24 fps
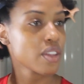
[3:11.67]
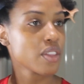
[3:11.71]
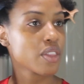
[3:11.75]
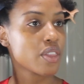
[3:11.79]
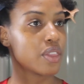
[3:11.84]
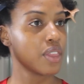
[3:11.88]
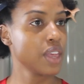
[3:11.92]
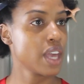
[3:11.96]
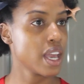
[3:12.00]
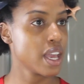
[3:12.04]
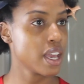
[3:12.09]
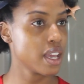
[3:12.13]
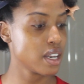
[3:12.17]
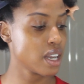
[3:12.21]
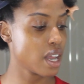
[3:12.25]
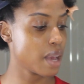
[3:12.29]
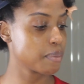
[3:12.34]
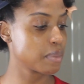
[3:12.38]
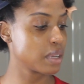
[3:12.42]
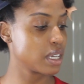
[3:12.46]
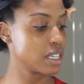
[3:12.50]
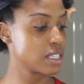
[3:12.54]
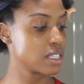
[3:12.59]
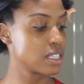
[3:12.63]
Then
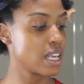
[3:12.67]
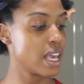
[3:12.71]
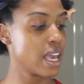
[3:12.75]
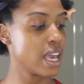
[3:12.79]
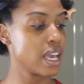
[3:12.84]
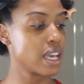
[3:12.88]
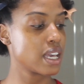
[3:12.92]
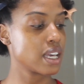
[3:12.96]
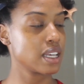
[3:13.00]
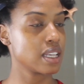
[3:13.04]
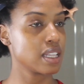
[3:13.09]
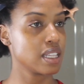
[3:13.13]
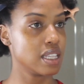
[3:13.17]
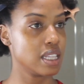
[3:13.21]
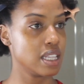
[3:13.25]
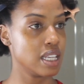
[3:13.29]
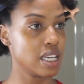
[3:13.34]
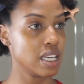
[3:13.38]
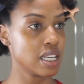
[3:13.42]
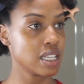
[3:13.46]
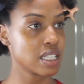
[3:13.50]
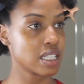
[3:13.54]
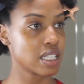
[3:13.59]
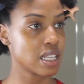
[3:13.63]
I'm going to take
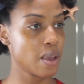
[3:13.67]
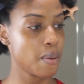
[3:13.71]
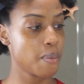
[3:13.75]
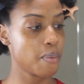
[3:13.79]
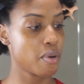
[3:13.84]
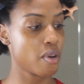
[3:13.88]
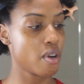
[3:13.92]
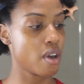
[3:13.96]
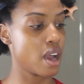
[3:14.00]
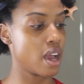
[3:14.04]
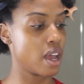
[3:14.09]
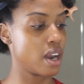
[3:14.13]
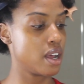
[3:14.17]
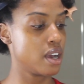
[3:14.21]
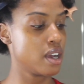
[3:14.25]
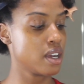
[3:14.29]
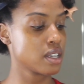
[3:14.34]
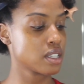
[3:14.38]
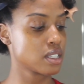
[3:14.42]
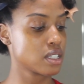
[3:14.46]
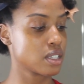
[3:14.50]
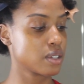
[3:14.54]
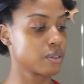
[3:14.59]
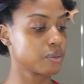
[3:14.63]
this
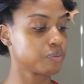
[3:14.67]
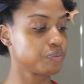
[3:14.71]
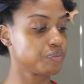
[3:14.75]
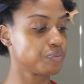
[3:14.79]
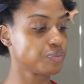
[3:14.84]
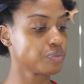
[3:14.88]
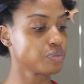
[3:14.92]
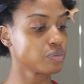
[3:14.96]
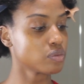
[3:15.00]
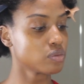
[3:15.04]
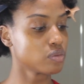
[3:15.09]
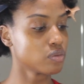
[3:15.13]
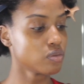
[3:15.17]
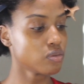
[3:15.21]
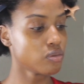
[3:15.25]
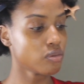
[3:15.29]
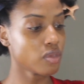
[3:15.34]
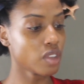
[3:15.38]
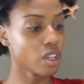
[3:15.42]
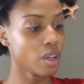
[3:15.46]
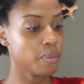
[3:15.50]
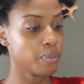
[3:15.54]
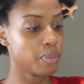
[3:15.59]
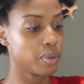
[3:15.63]
product,
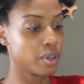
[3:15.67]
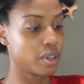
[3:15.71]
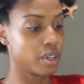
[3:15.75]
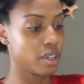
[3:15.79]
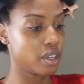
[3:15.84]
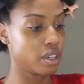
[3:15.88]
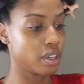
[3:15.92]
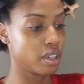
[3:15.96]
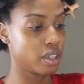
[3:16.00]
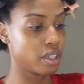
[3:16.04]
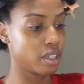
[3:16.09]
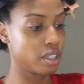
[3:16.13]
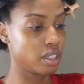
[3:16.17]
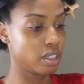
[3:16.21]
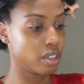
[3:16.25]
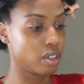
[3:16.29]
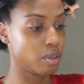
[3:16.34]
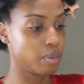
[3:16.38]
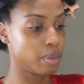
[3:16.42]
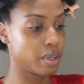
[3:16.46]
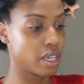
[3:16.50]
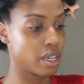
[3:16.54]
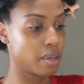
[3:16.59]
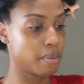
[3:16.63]
put a
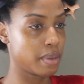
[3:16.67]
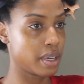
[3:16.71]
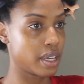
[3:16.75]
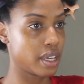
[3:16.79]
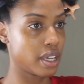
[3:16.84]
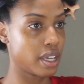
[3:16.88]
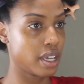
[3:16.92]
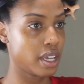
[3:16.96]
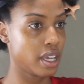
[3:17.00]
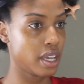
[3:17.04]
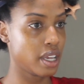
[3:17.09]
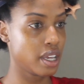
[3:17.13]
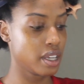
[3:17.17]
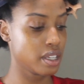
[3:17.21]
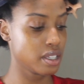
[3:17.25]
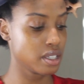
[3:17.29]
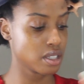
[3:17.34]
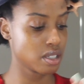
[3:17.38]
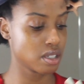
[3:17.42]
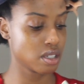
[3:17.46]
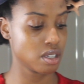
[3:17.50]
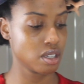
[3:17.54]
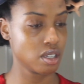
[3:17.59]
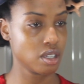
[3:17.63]
little bit in my
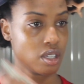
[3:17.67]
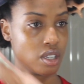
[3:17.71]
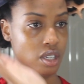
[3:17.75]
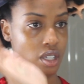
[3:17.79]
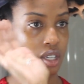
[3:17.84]
hands.